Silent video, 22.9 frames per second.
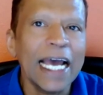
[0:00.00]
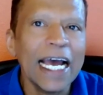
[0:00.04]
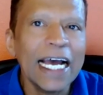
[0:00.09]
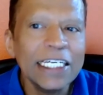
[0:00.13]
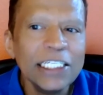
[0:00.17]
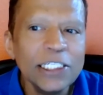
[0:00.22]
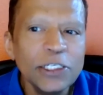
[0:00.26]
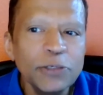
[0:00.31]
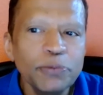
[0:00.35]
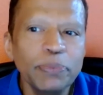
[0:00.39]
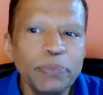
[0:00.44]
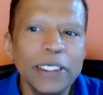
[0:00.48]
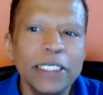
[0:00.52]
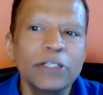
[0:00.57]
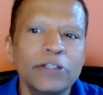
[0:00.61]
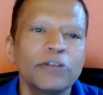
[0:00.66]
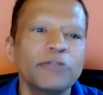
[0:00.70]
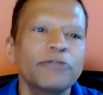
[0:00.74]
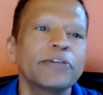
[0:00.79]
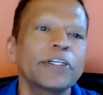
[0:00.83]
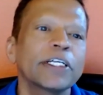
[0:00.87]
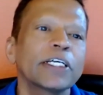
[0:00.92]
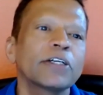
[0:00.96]
aspect
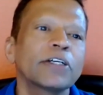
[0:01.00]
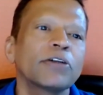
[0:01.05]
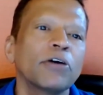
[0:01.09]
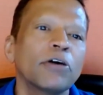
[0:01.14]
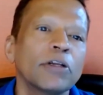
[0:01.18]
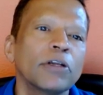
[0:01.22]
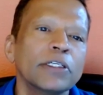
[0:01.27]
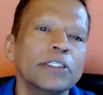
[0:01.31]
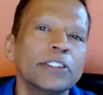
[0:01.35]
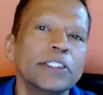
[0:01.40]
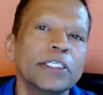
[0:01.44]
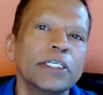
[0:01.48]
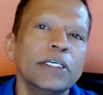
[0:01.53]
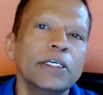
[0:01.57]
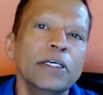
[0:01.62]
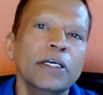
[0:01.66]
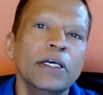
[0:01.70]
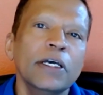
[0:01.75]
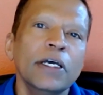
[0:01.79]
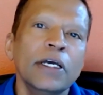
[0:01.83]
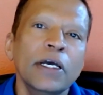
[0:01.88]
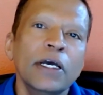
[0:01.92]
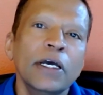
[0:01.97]
of technology,